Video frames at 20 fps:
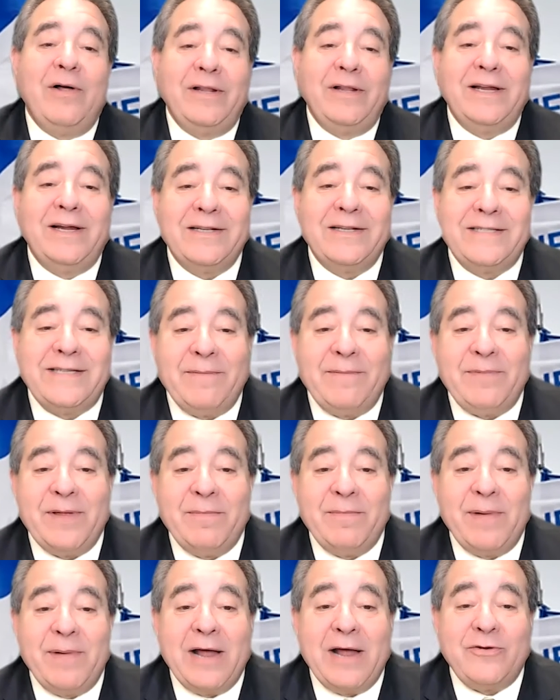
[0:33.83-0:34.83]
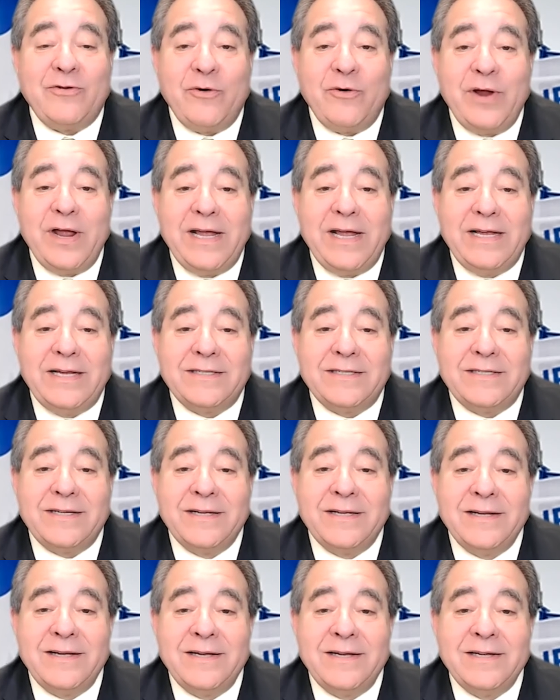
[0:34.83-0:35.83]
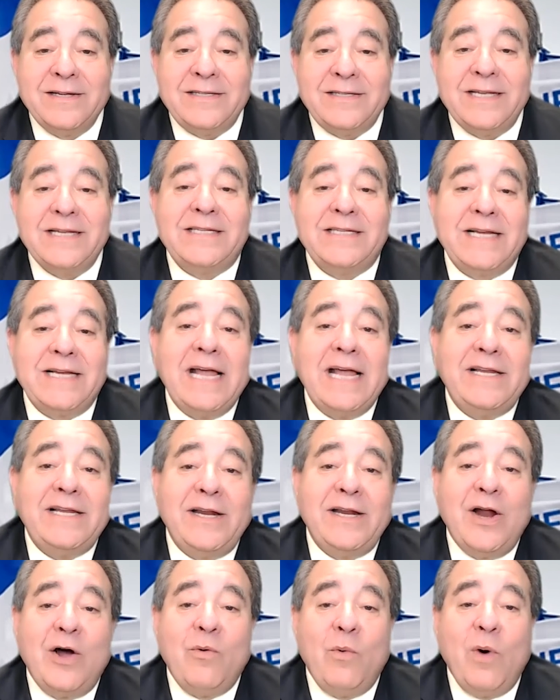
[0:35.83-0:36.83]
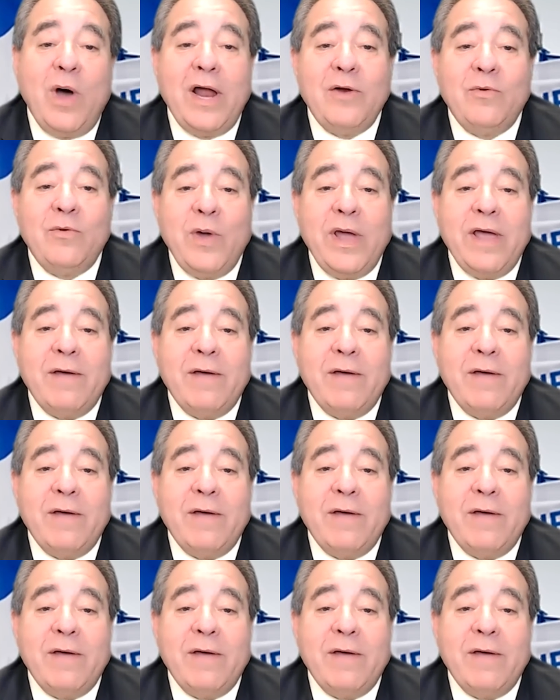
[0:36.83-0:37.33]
a little something about trees. Since 1901, we